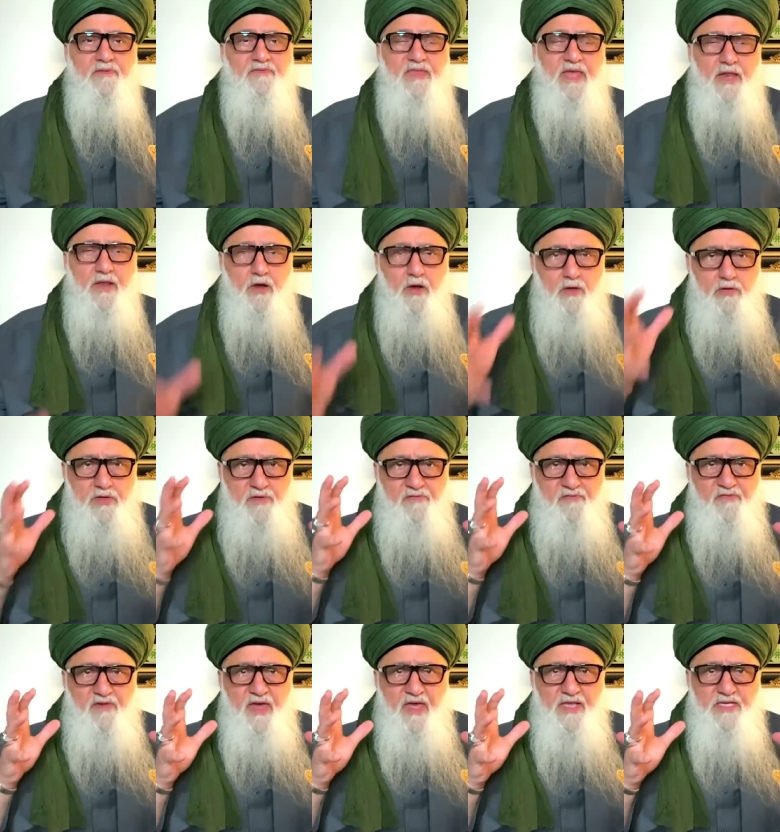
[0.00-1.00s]
If that holy
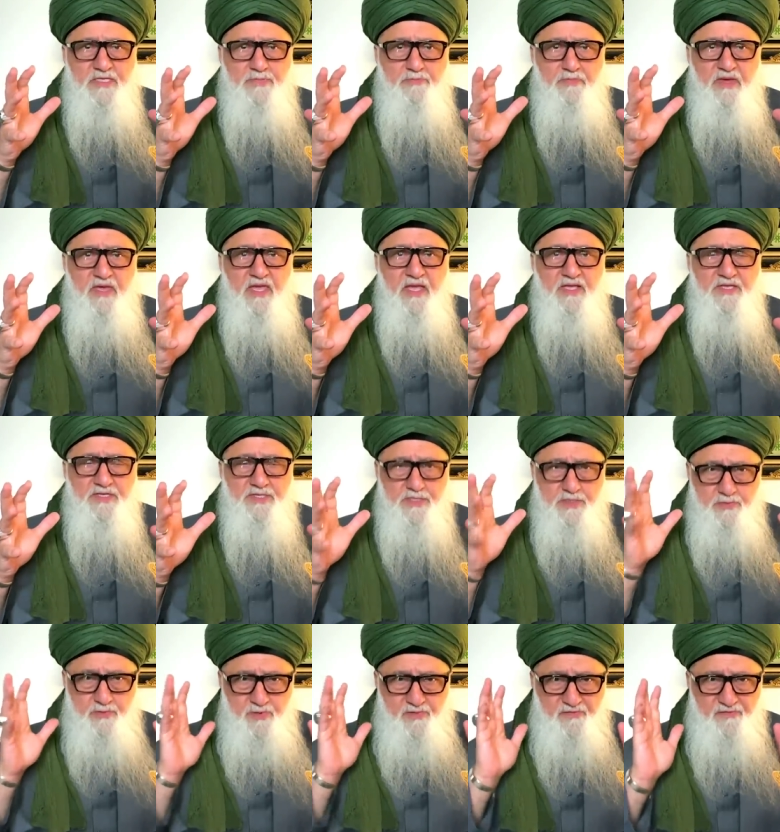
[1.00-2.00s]
face begins
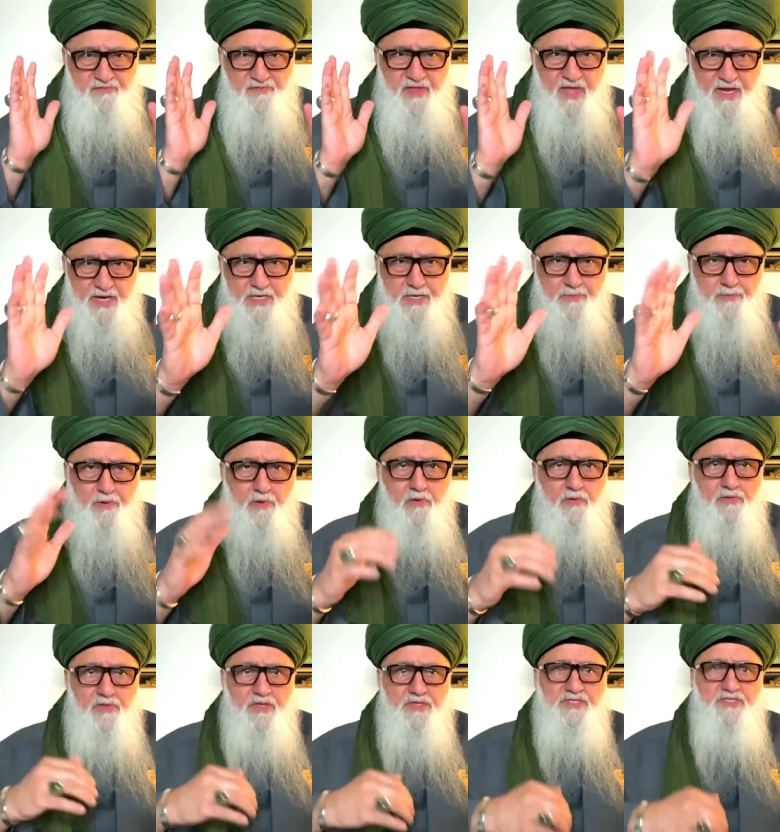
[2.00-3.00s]
to reflect
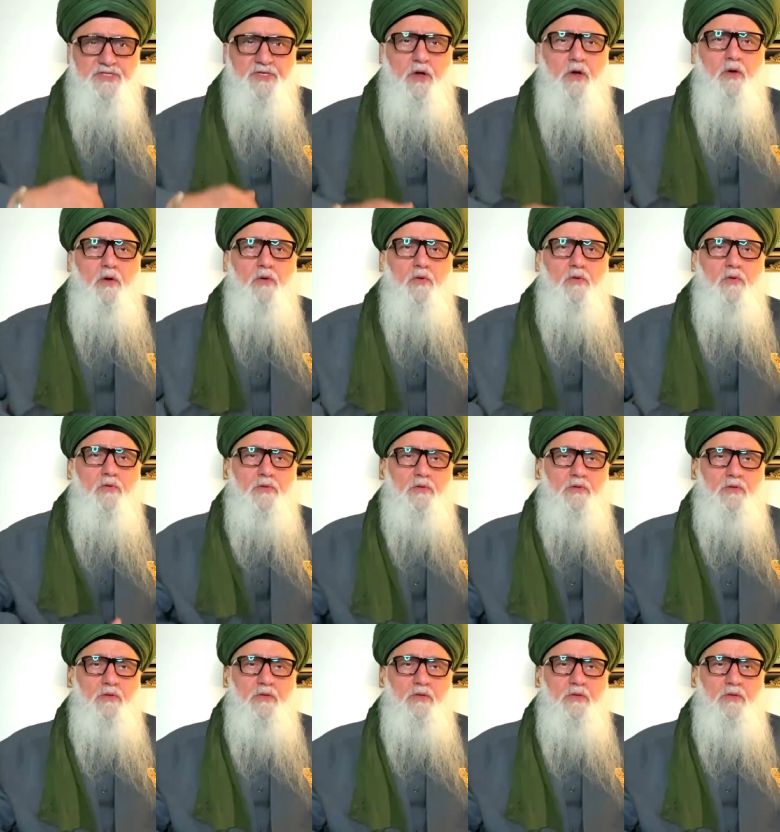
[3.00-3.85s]
upon the soul,